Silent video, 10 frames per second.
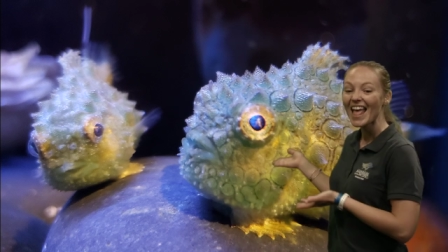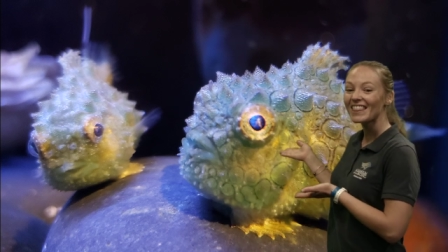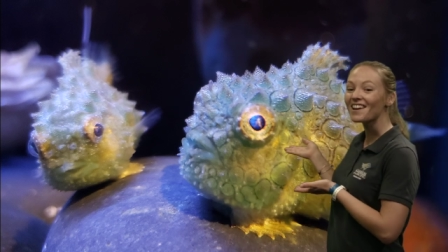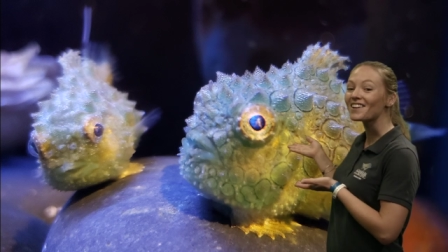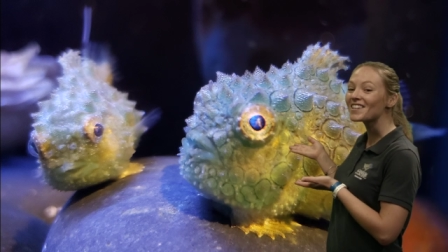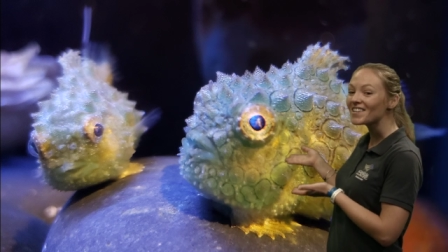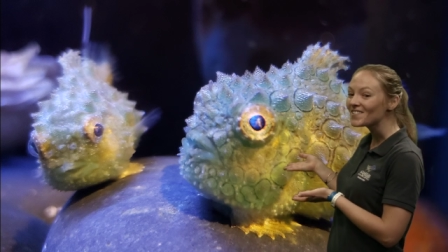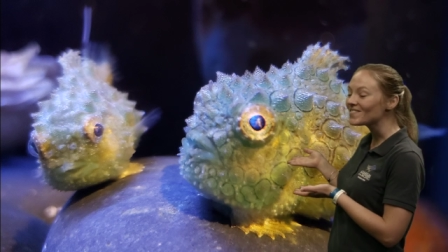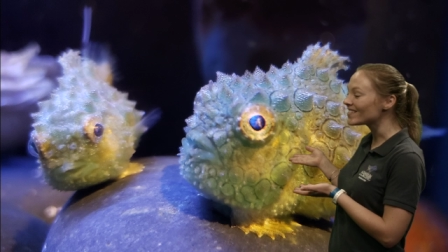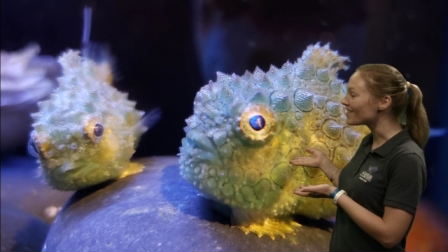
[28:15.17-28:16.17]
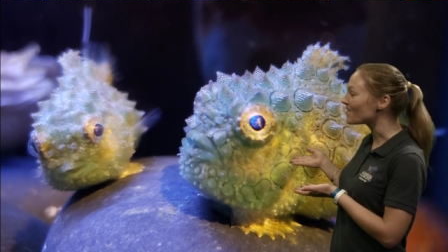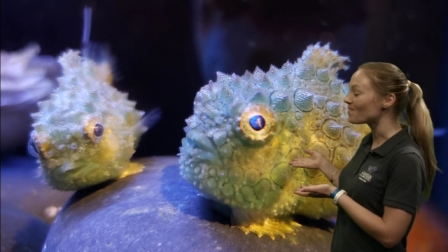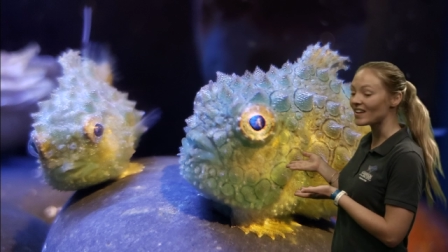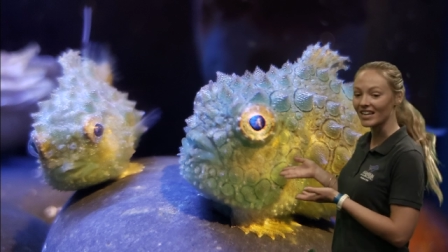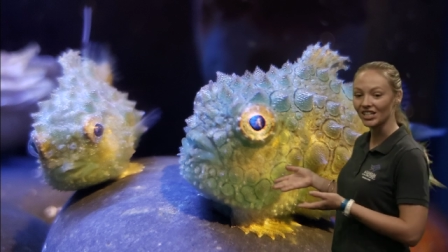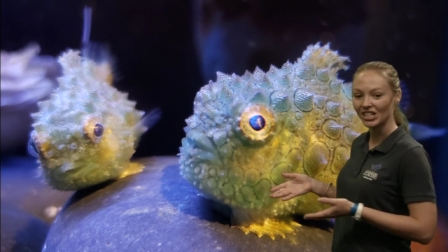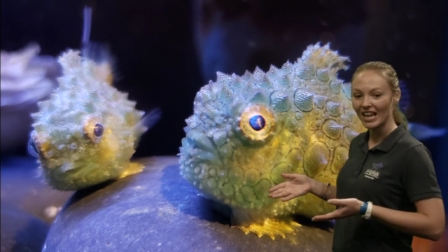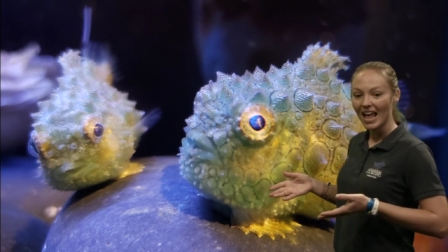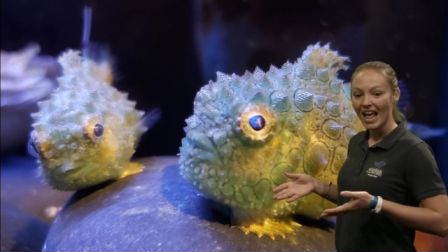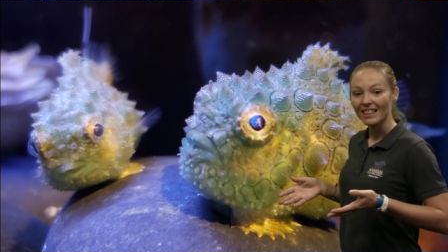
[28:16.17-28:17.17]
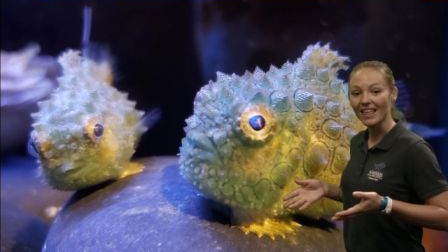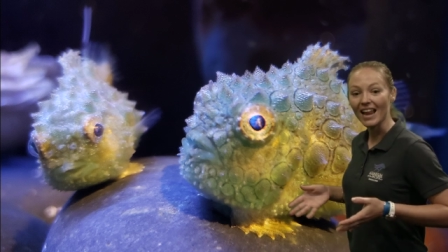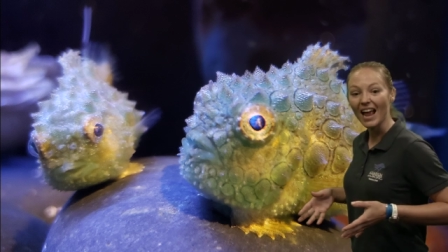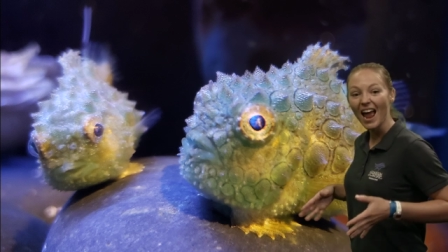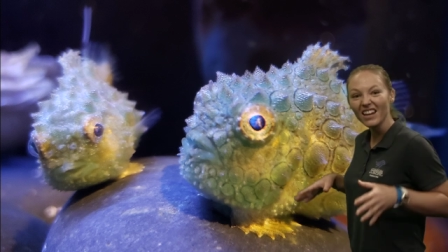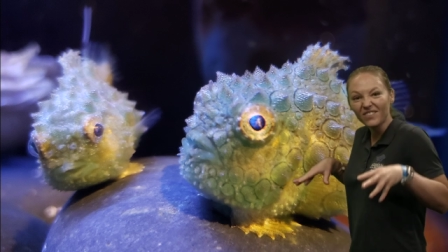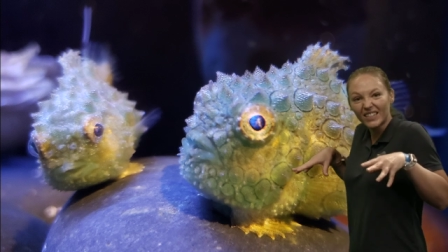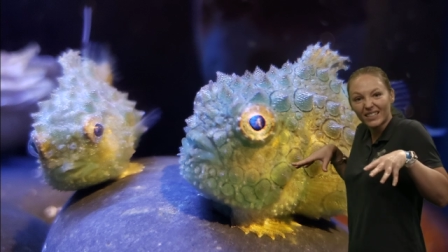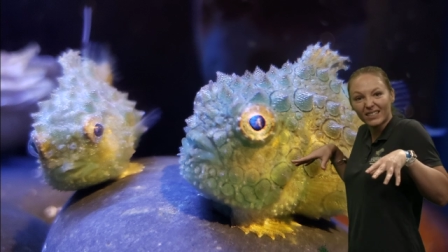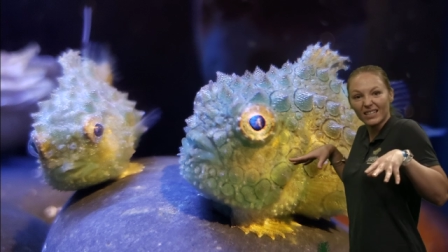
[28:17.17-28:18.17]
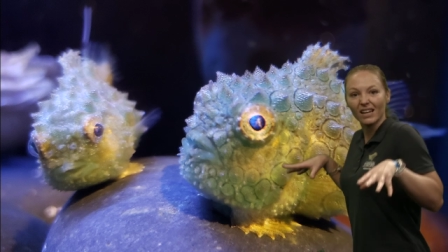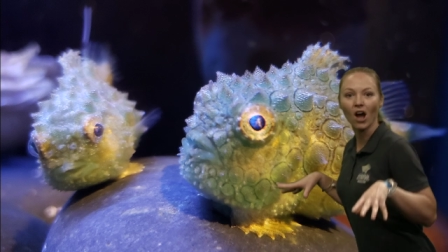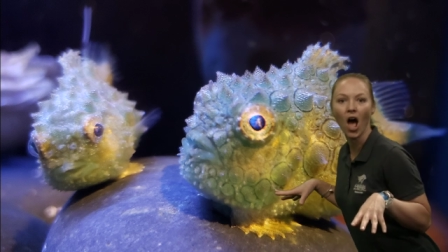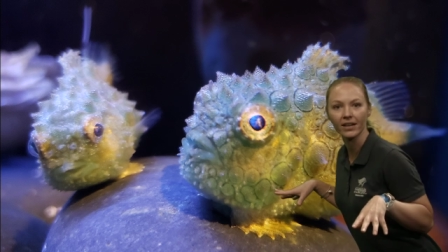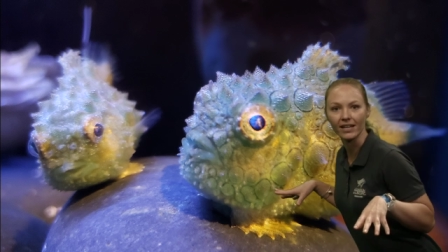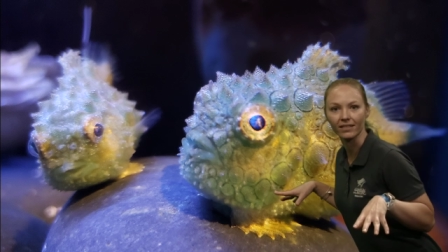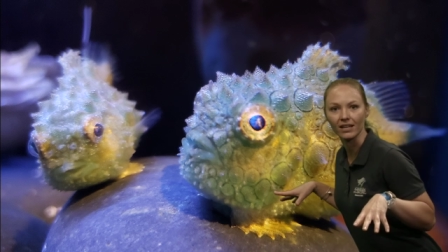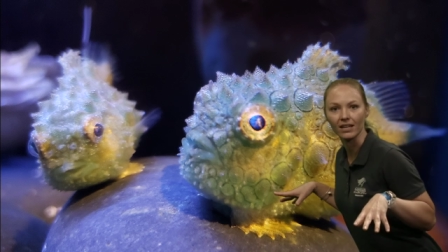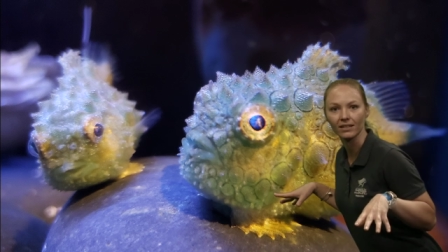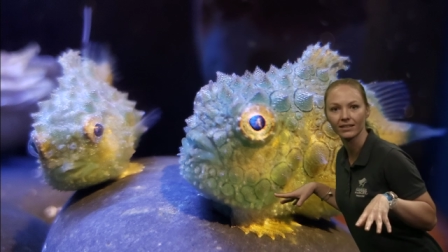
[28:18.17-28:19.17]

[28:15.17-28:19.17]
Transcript: They're cute little fish that kind of stick onto things.